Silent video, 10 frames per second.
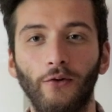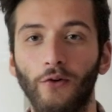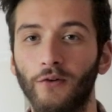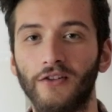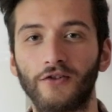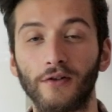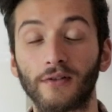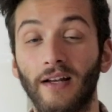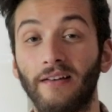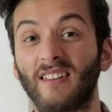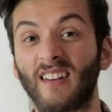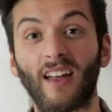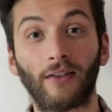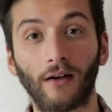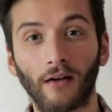do this juice cleanse
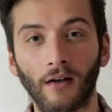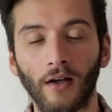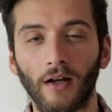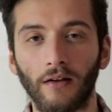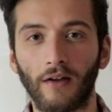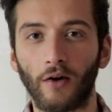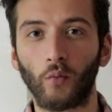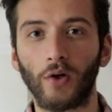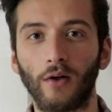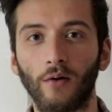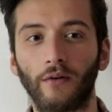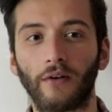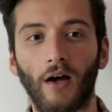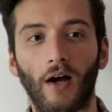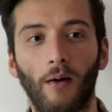together, that we
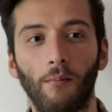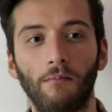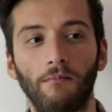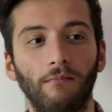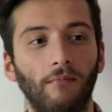would um,